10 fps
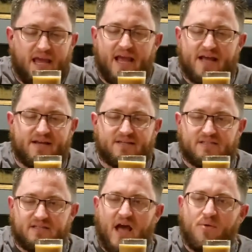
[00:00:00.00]
and
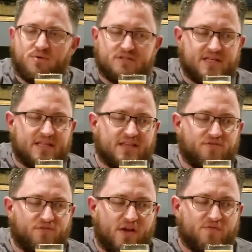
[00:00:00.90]
I will say that the
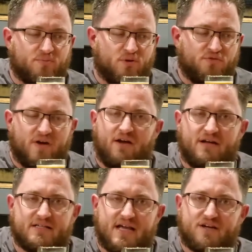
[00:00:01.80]
flavor profile
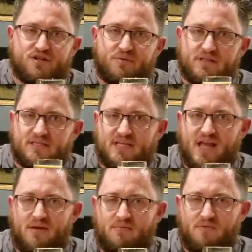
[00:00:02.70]
has actually been the
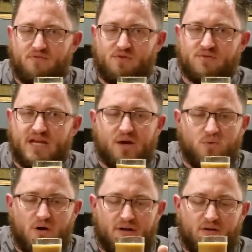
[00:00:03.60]
same from day
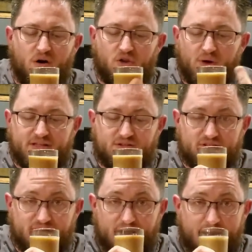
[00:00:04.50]
one all the way till
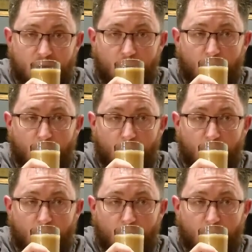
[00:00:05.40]
today,